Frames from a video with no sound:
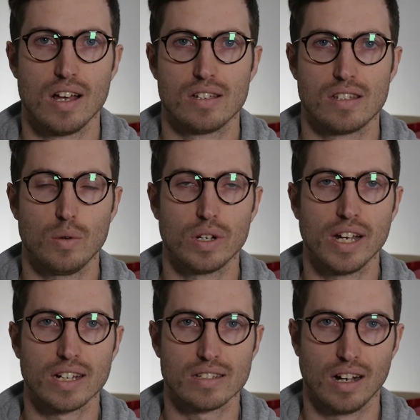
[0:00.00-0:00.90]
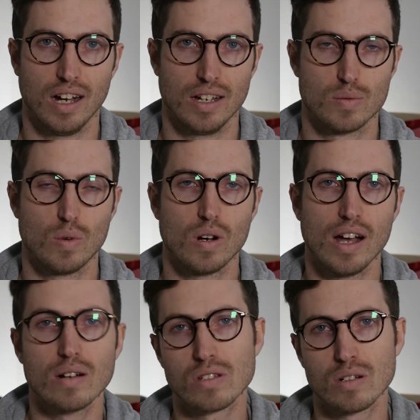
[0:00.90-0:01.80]
So what next, guys? What
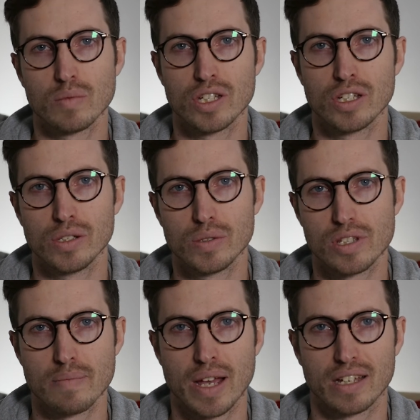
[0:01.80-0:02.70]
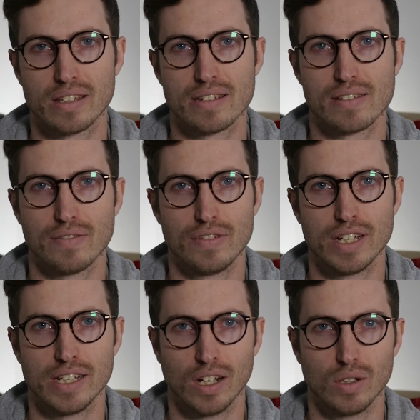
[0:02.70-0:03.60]
else can we do to make this
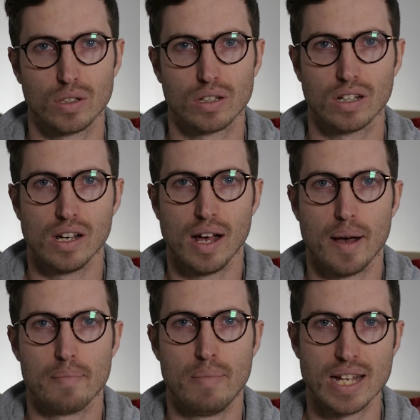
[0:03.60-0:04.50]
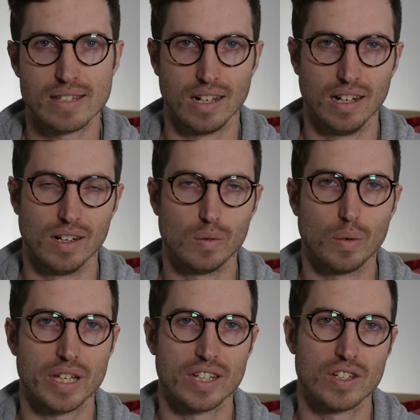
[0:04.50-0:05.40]
video look better?
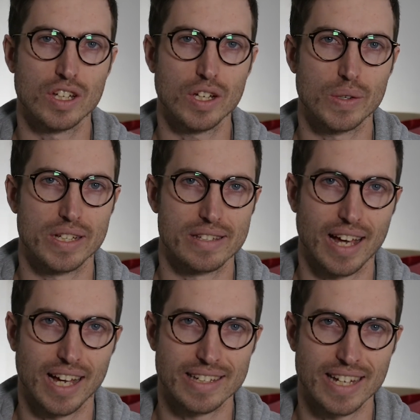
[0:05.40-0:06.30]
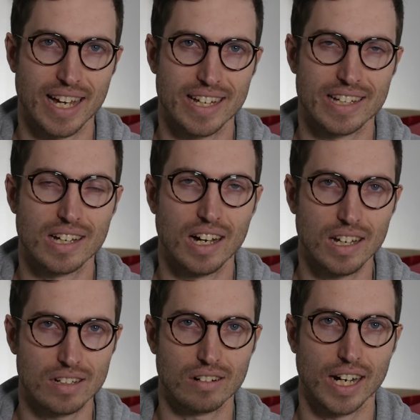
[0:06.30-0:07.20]
What we can do is add a
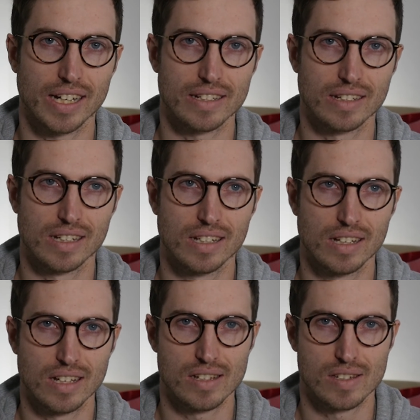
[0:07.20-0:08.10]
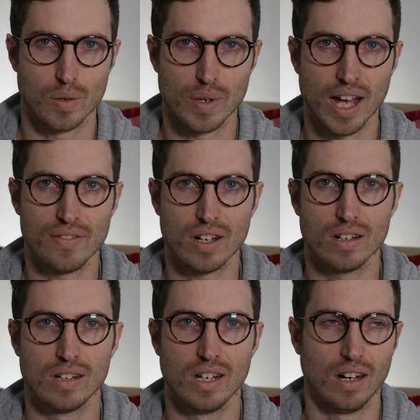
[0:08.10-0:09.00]
color grade. So we have
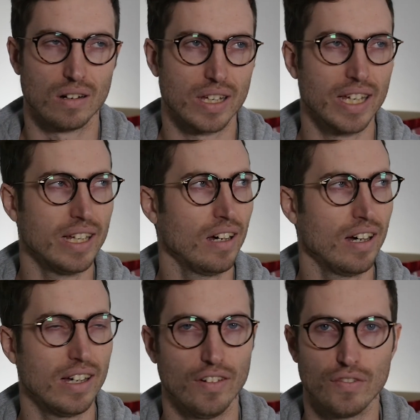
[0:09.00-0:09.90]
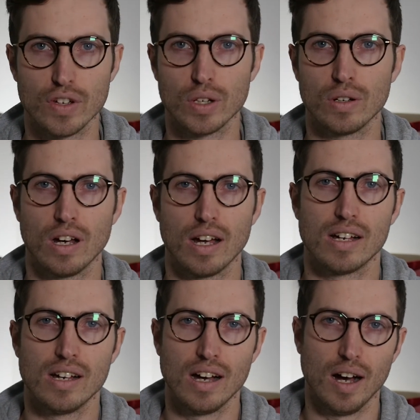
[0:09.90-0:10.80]
our key light, our fill light,
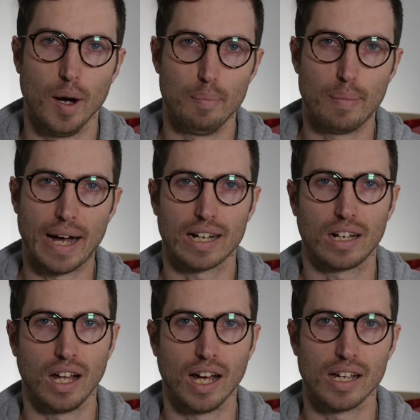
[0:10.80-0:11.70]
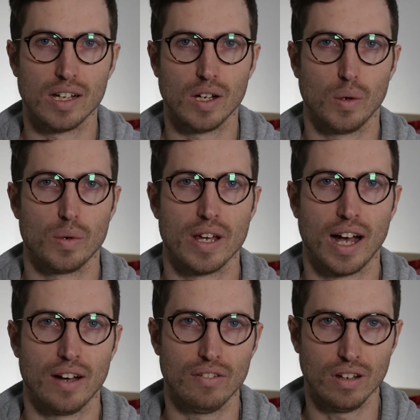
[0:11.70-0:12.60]
our backlight. We
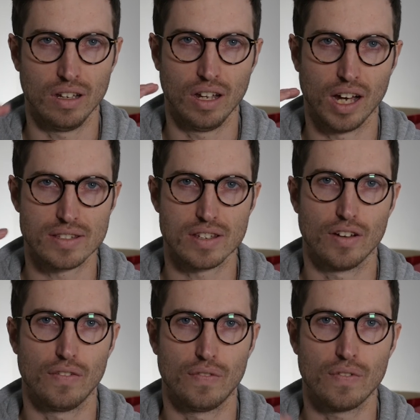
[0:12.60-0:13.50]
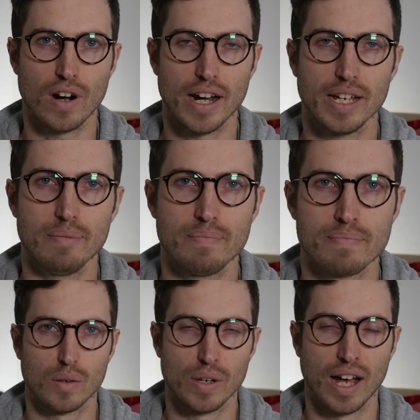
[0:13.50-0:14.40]
have a nice frame.
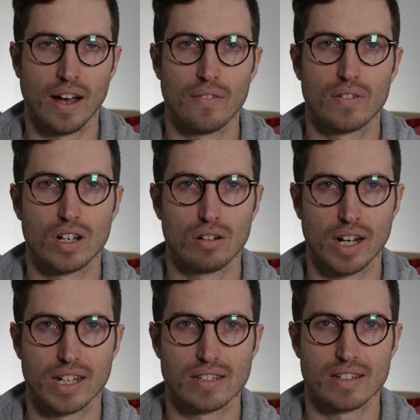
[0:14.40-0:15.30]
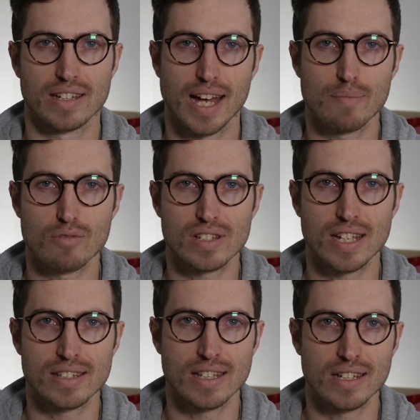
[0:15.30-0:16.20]
We have correct camera
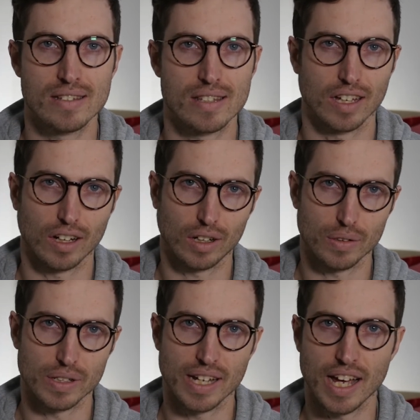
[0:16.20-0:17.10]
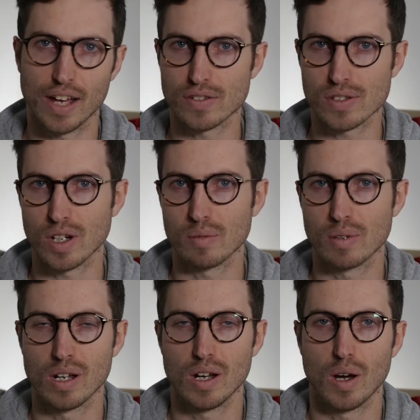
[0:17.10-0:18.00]
settings, including f-stop,
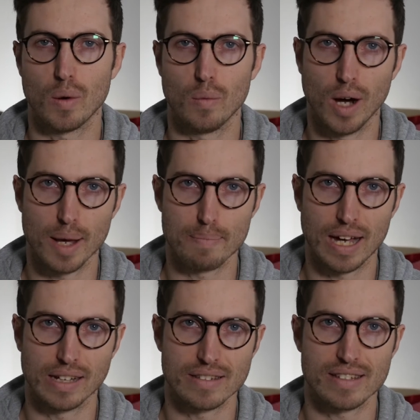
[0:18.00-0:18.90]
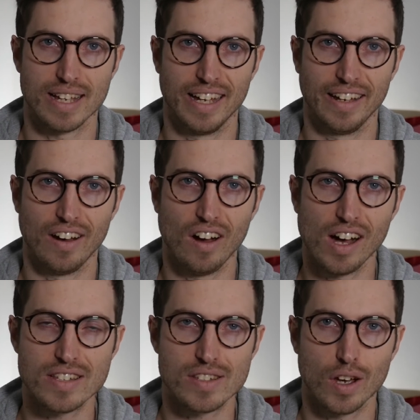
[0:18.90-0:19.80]
white balance, and
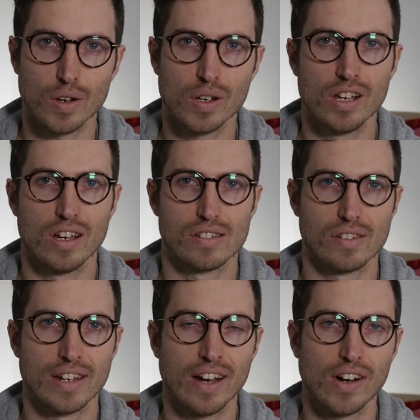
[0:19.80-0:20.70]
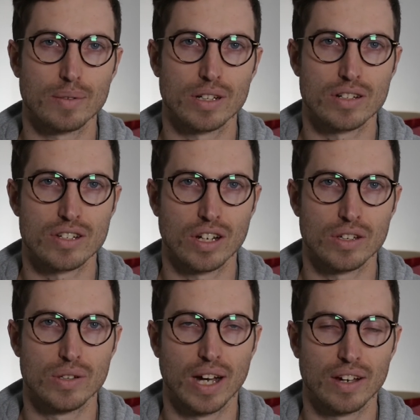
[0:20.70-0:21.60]
ISO. So now I'm going to show
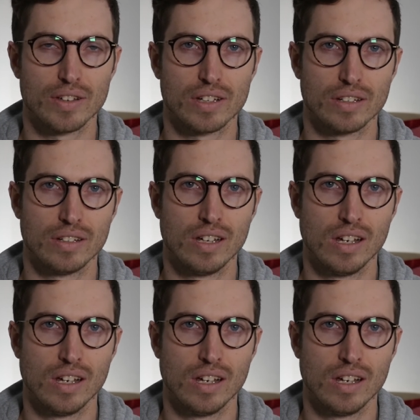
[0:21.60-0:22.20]
you how you can